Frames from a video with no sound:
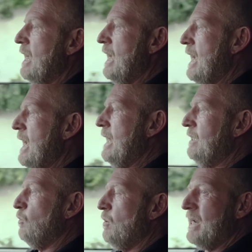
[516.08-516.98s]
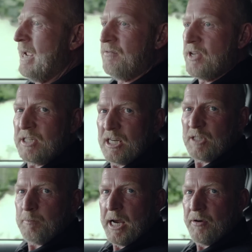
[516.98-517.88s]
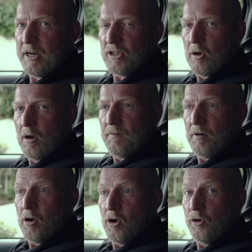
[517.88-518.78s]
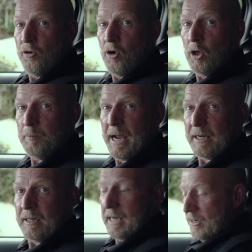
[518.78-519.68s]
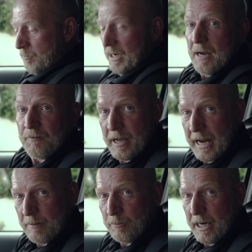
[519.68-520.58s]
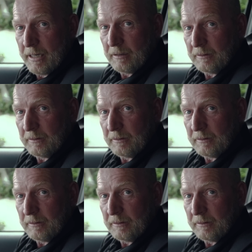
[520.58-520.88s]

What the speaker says: and we would have this experience of rollback, and you'd be going for the handbrake.